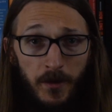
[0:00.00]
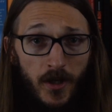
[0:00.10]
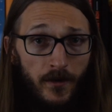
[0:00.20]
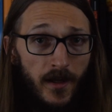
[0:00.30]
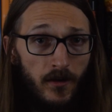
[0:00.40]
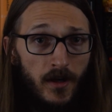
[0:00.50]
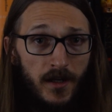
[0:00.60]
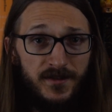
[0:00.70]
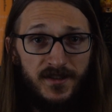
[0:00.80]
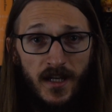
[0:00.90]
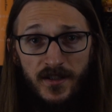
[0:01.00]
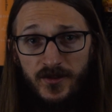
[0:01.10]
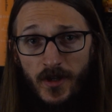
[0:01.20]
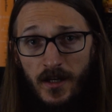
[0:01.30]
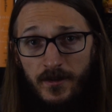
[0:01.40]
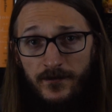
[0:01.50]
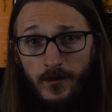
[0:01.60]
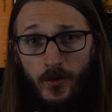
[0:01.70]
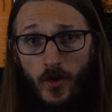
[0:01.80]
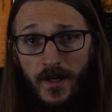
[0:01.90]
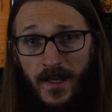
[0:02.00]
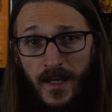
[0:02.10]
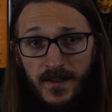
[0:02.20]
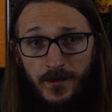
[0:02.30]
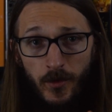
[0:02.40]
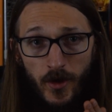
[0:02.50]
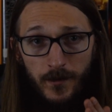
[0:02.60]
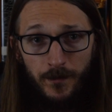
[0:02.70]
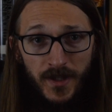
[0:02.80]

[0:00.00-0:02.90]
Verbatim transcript: we know that our line of sight is traveling from point A to point